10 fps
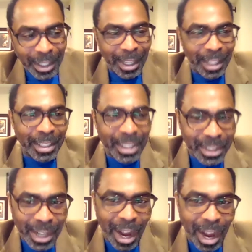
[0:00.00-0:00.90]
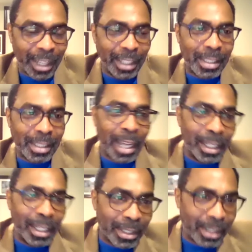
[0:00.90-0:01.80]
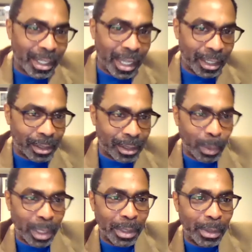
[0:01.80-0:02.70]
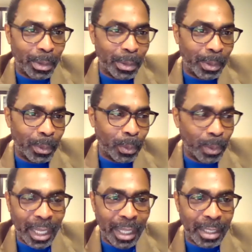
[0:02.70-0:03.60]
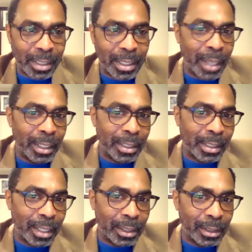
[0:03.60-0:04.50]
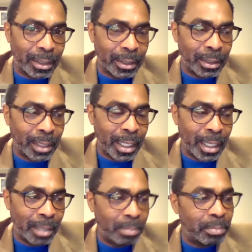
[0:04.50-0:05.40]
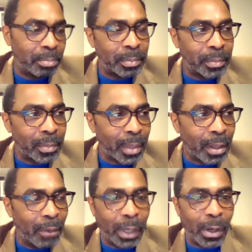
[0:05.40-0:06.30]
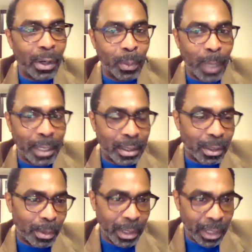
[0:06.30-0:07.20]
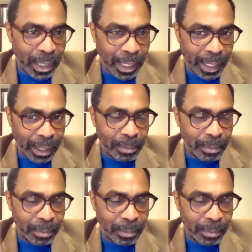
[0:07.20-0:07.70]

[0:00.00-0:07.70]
in the dark, inside the cells. We go way inside the cells and figure out what's going on there.